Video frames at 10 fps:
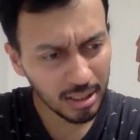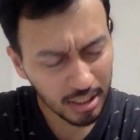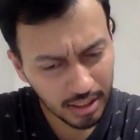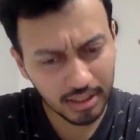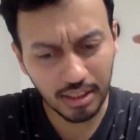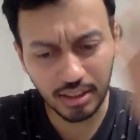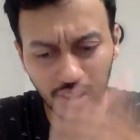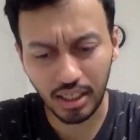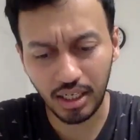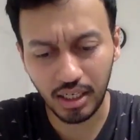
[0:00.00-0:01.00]
this is
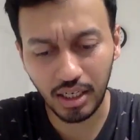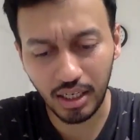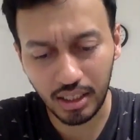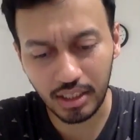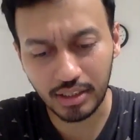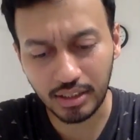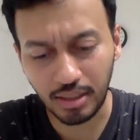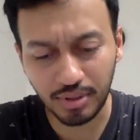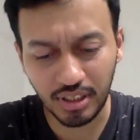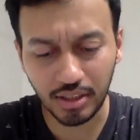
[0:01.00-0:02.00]
in
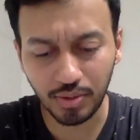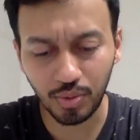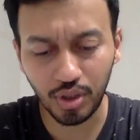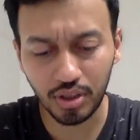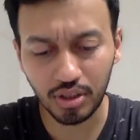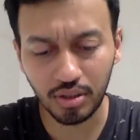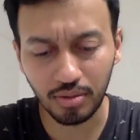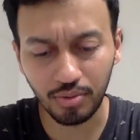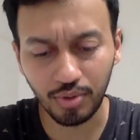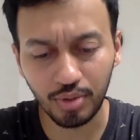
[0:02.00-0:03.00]
some sense what
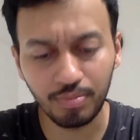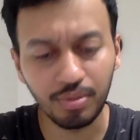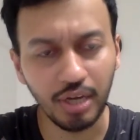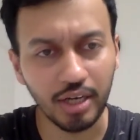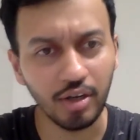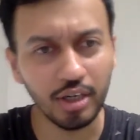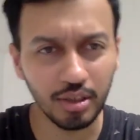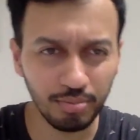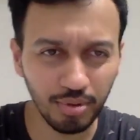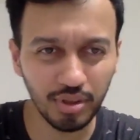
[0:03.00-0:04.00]
according to
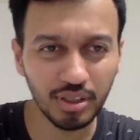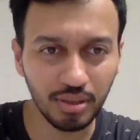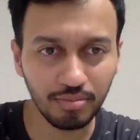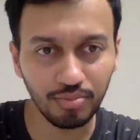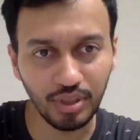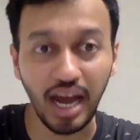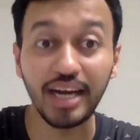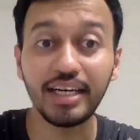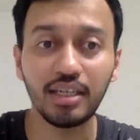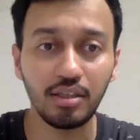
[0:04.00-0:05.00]
Buddhism the
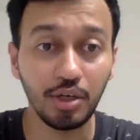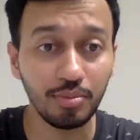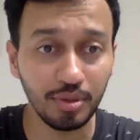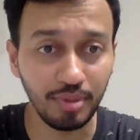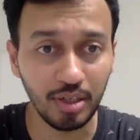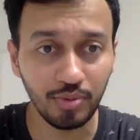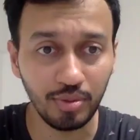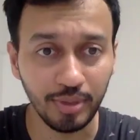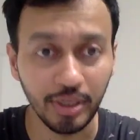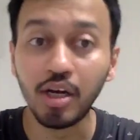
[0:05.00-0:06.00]
ideal human being would
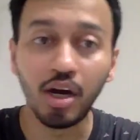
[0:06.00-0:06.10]
be.